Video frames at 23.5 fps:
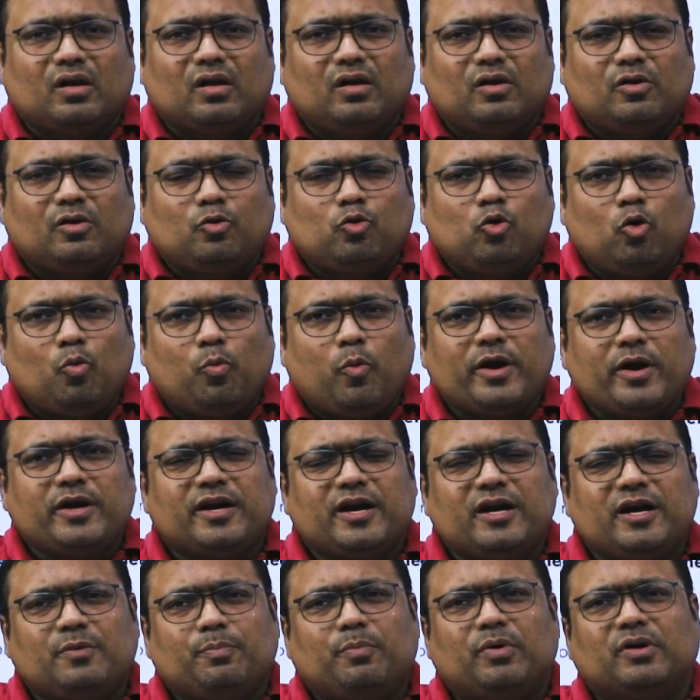
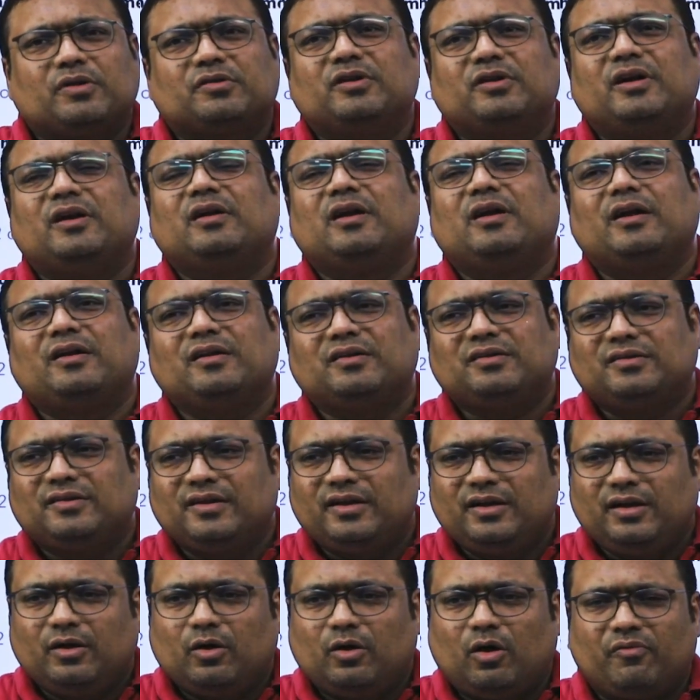2.8%, let us
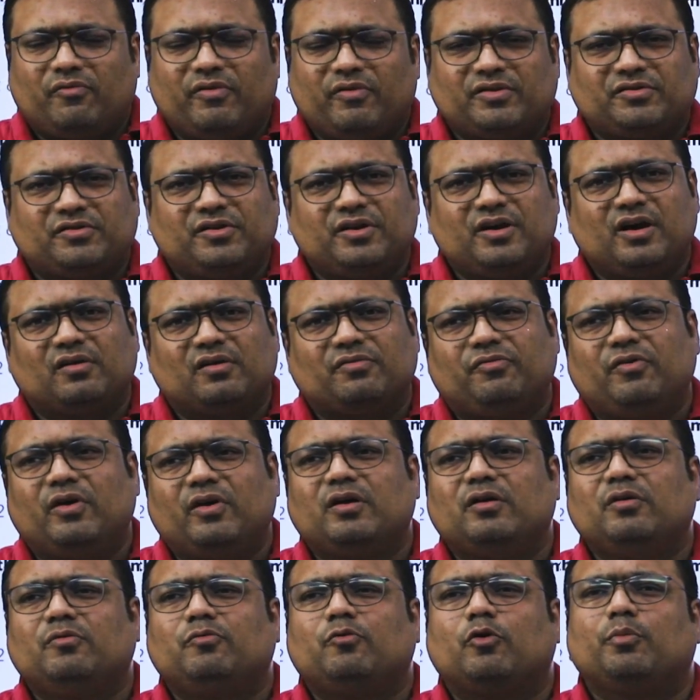say, of SDR
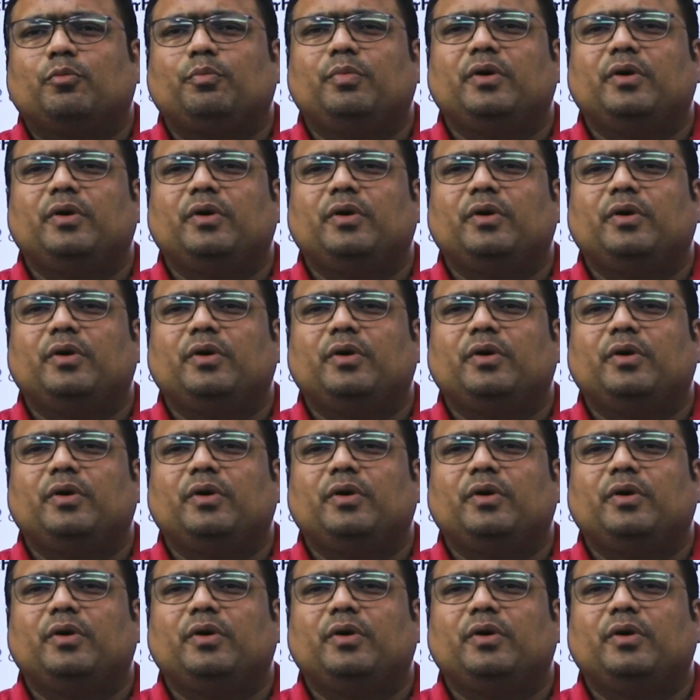fund would be